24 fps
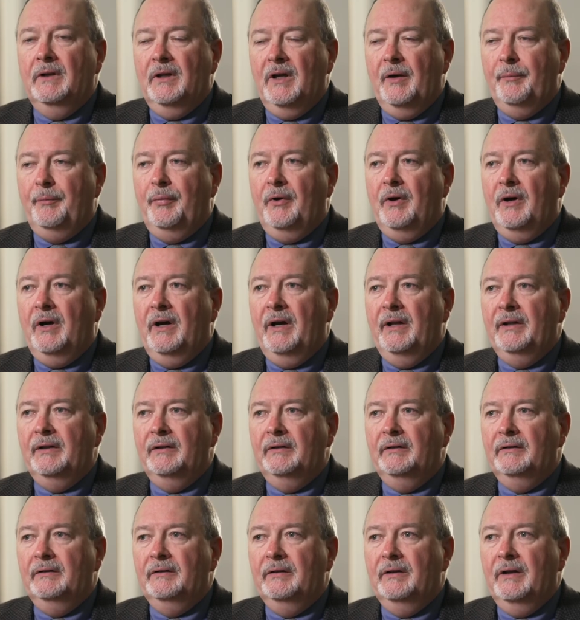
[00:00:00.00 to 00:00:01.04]

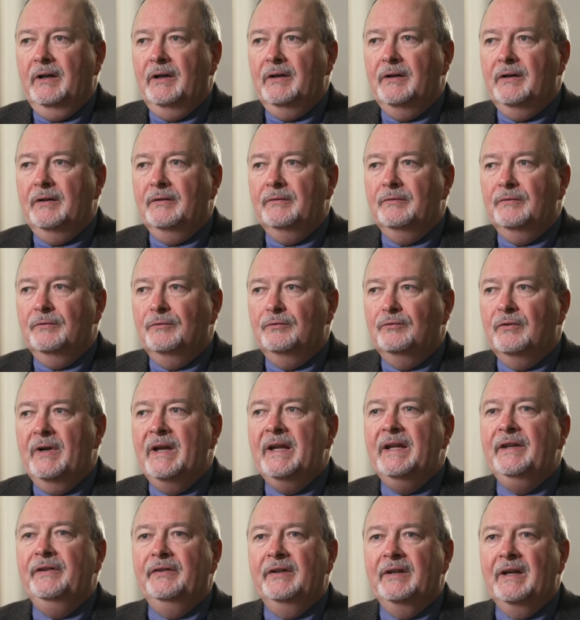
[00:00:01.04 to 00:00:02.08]
upon
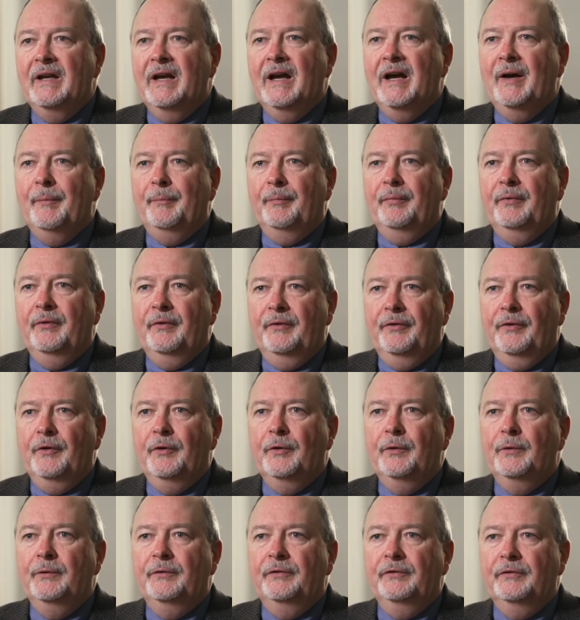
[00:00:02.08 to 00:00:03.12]
raising up
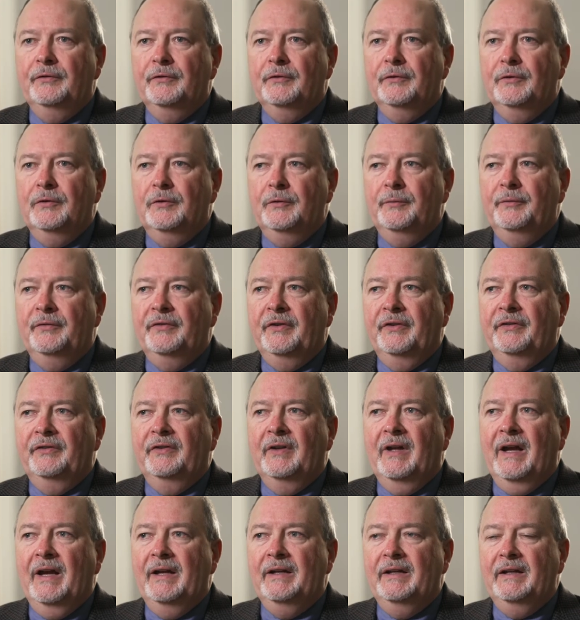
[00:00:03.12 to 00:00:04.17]
those whom
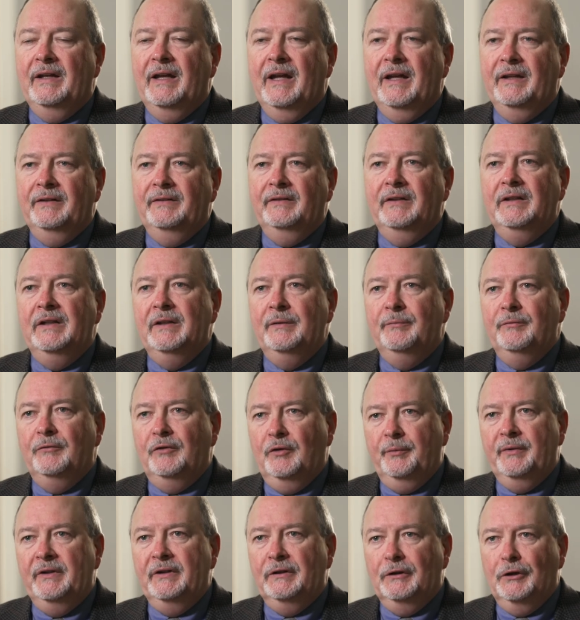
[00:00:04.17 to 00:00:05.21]
society had deemed
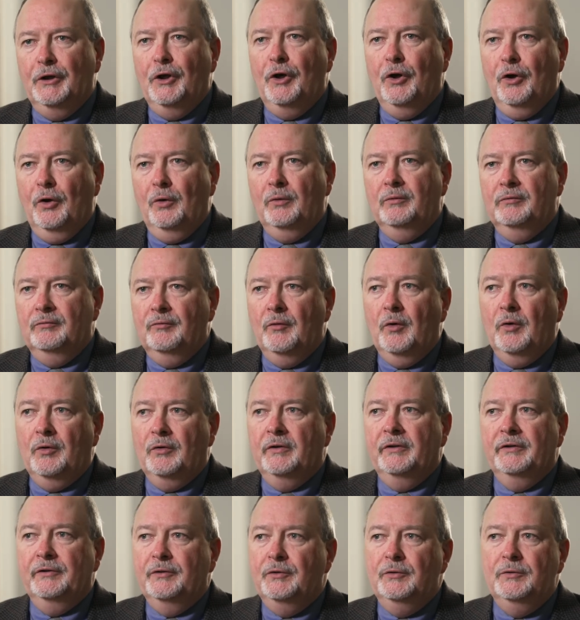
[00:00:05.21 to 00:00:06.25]
to be low
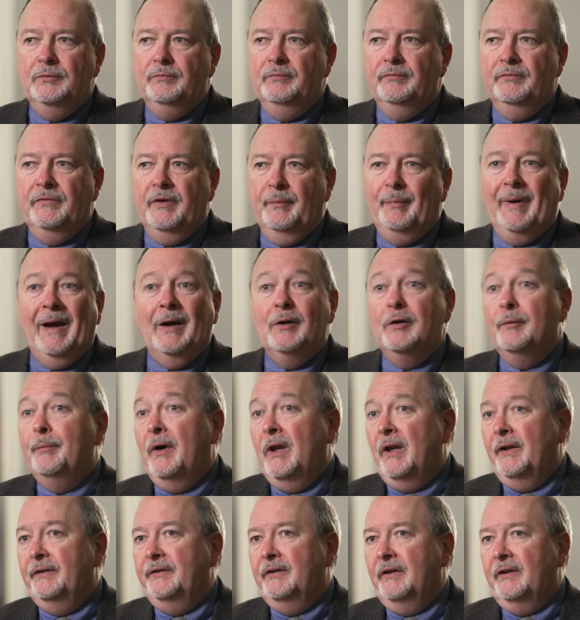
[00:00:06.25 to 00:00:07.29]
or whom the power
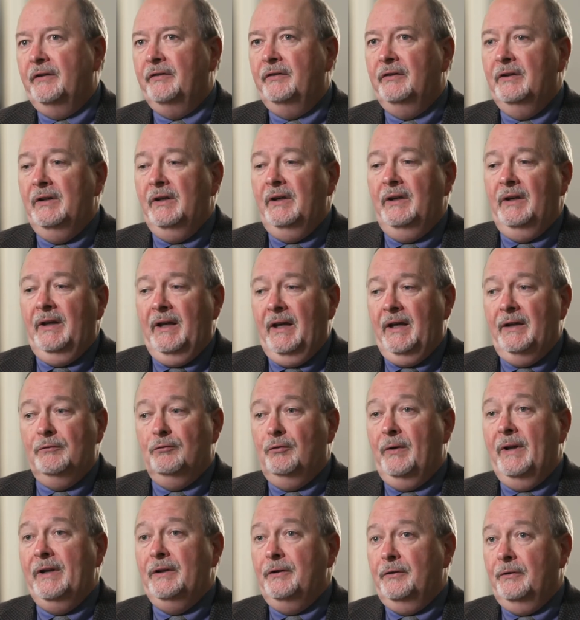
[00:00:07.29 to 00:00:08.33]
politics had
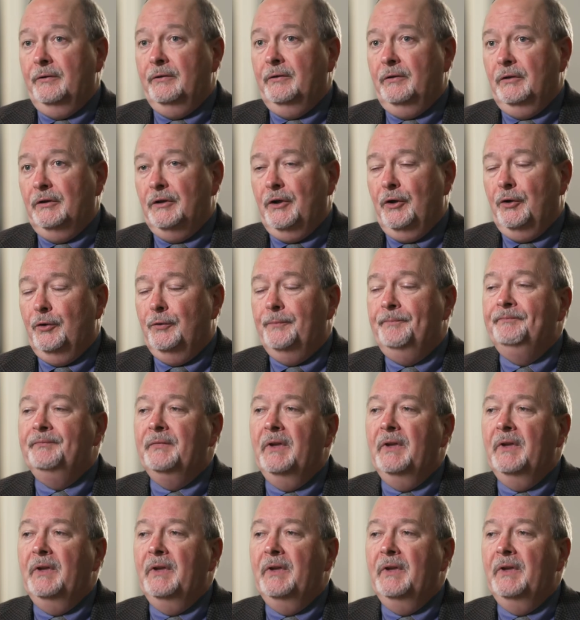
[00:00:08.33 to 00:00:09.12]
rendered low.